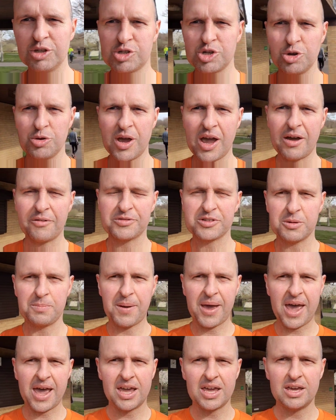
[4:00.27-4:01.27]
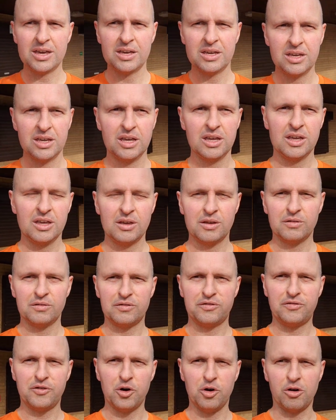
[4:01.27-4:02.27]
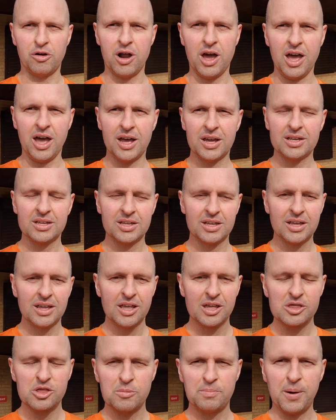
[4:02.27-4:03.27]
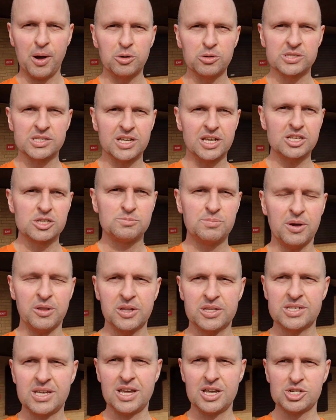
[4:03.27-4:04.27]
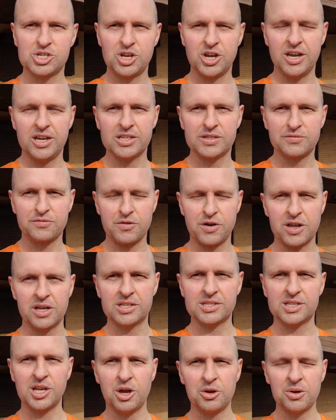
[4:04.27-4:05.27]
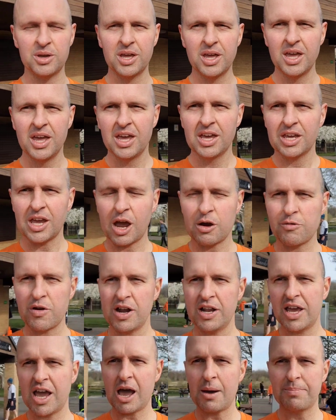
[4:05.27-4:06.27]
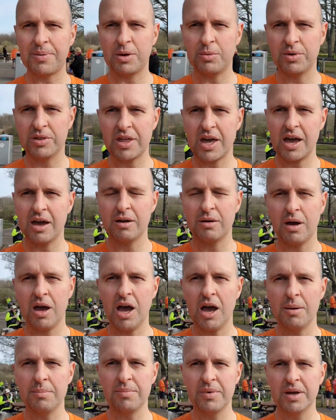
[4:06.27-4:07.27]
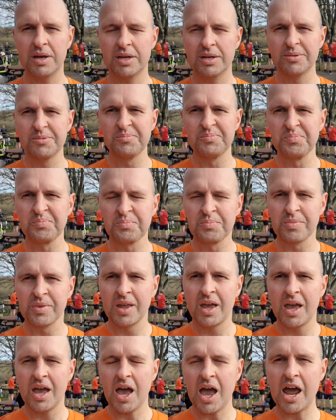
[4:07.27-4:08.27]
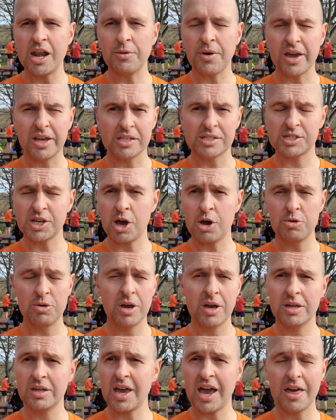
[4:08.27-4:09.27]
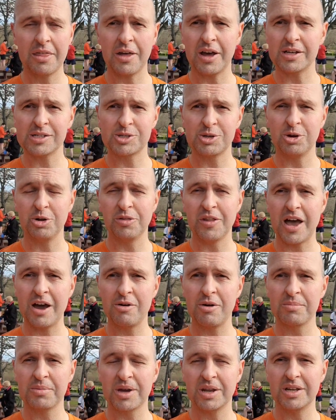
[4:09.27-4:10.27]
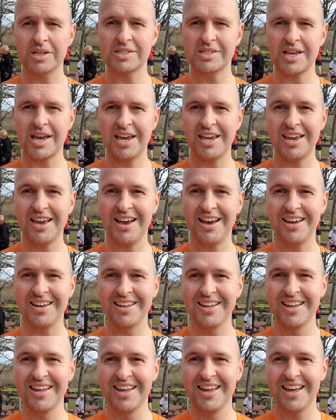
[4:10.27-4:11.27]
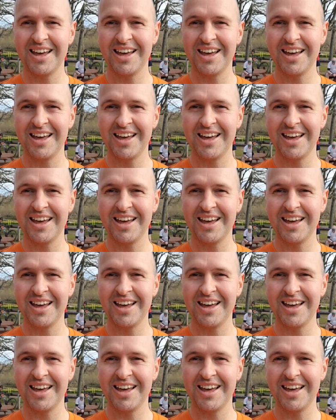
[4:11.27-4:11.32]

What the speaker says: You do have to pay for the postage, but the t-shirt is free. So yeah, really happy with that. Anyway, so yeah, that's all now. I'm going to say